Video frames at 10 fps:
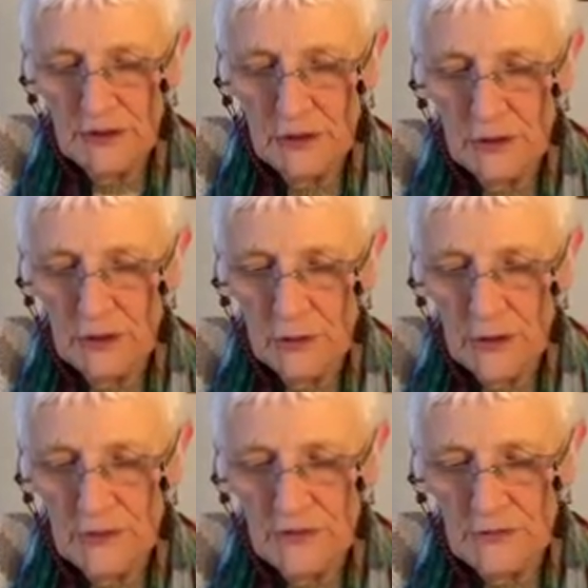
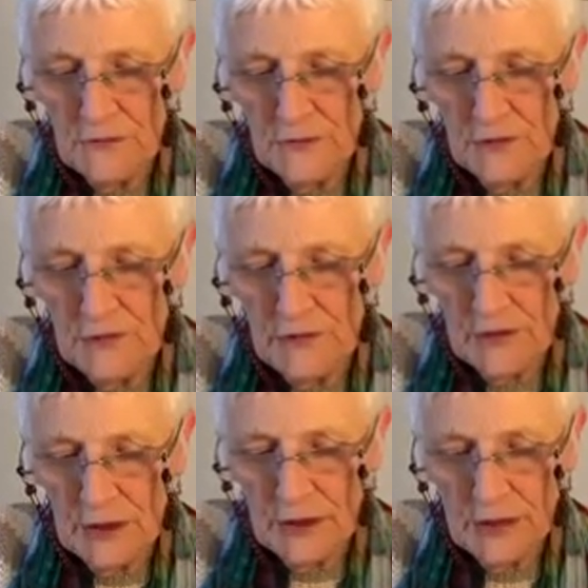Whoever's the first,
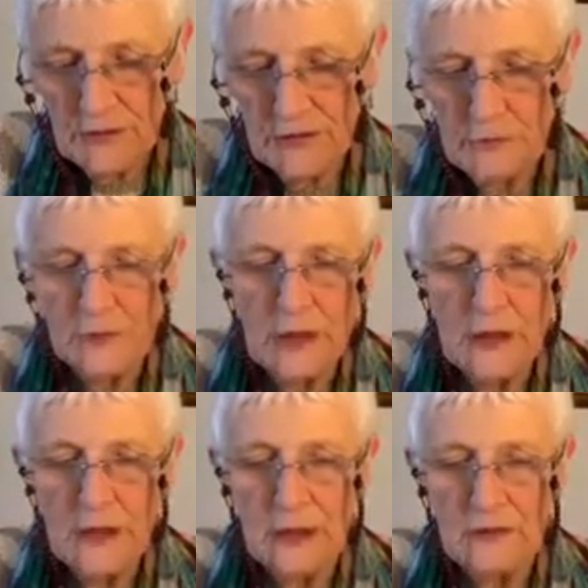there's
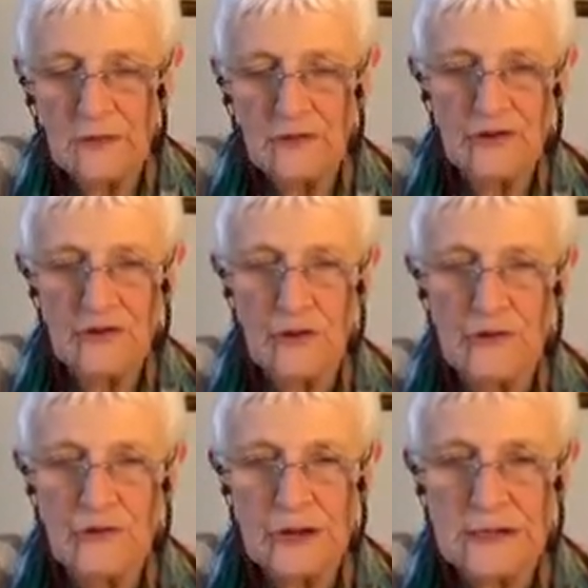a short
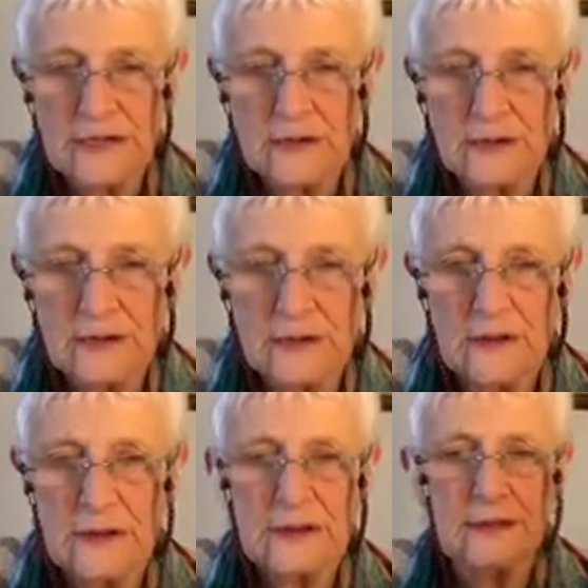reading
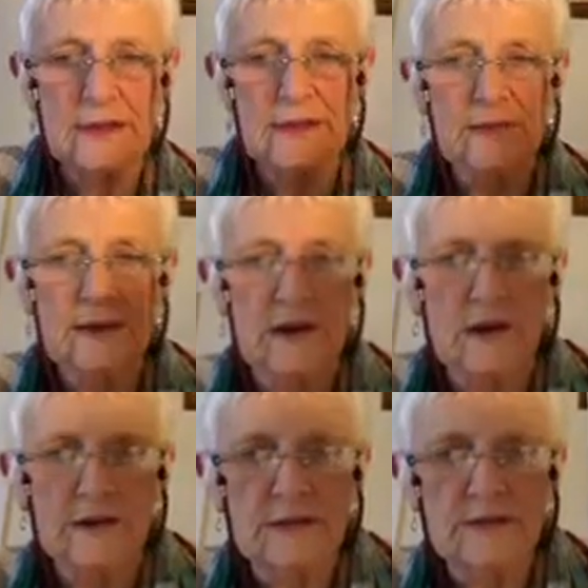on these
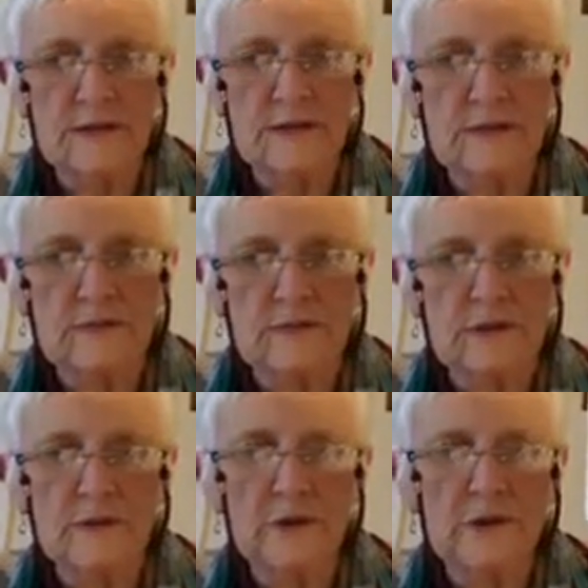cards. These are
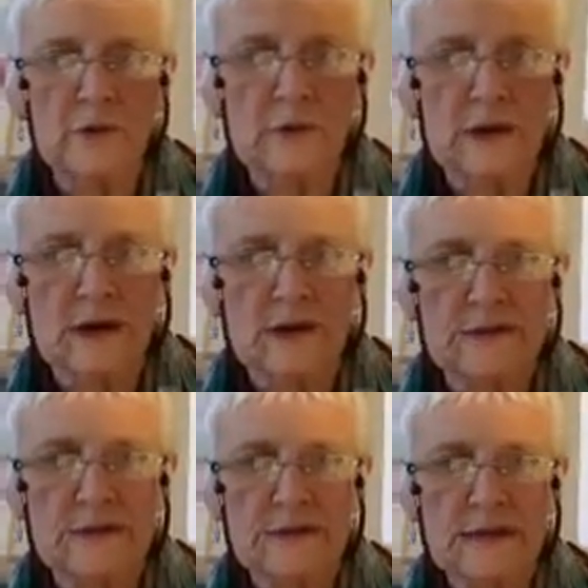my own
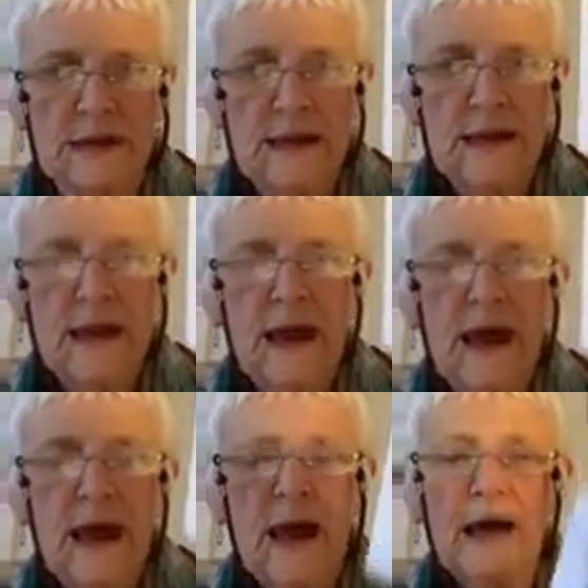cards,
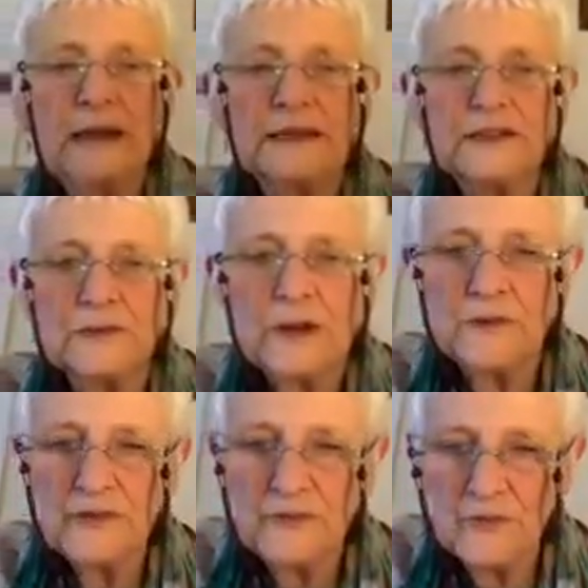And whoever's
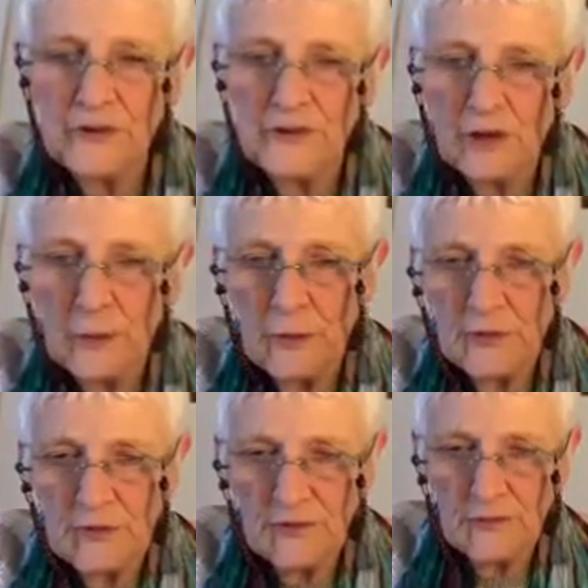first up on the
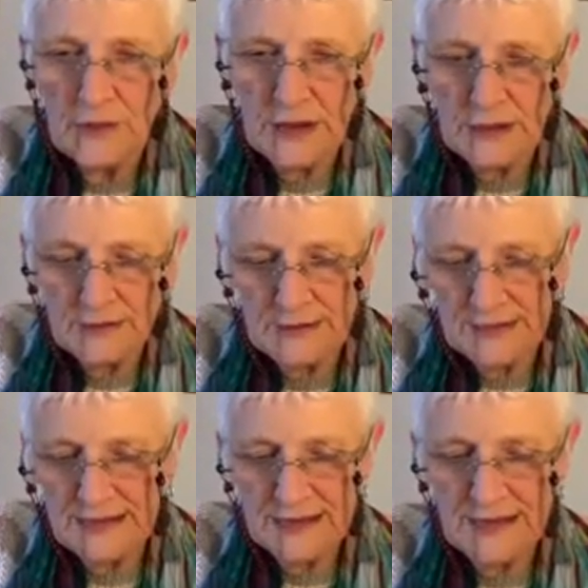screen to
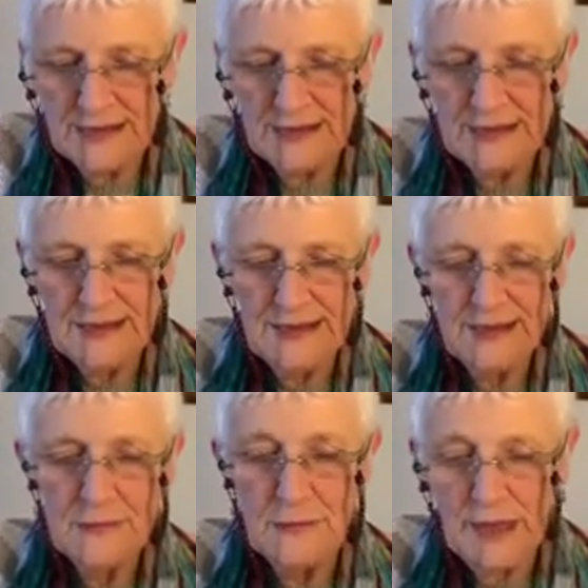say
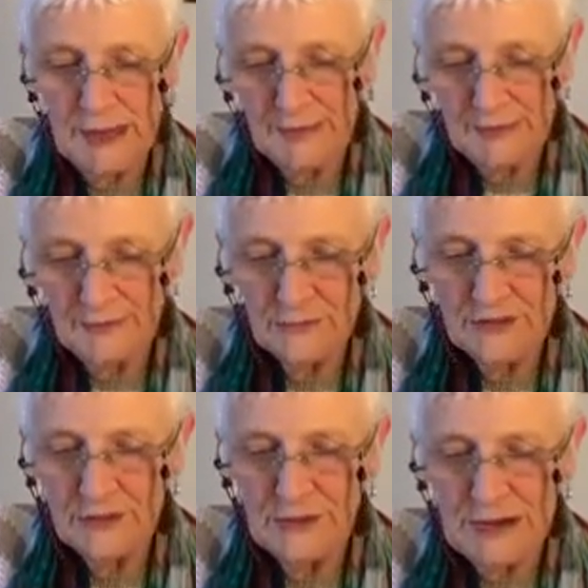me, to
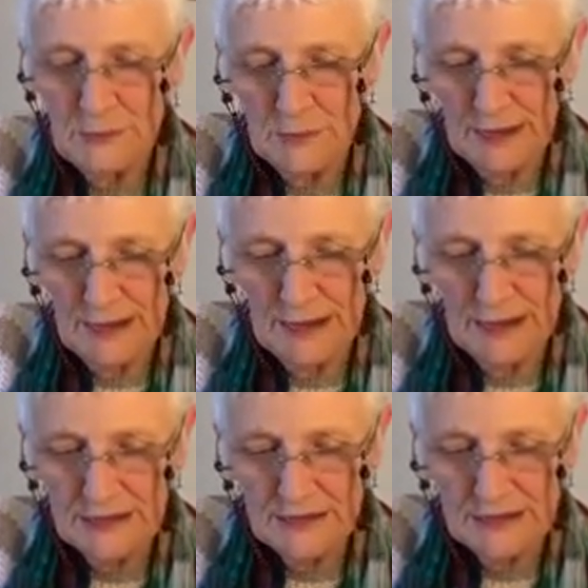write me, I'll
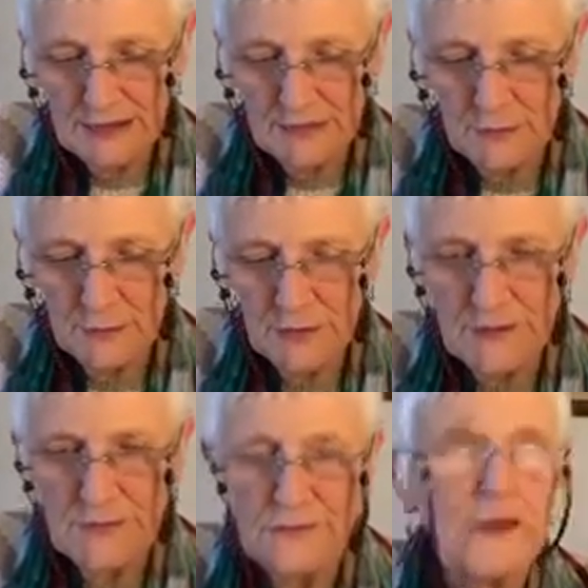just give a brief,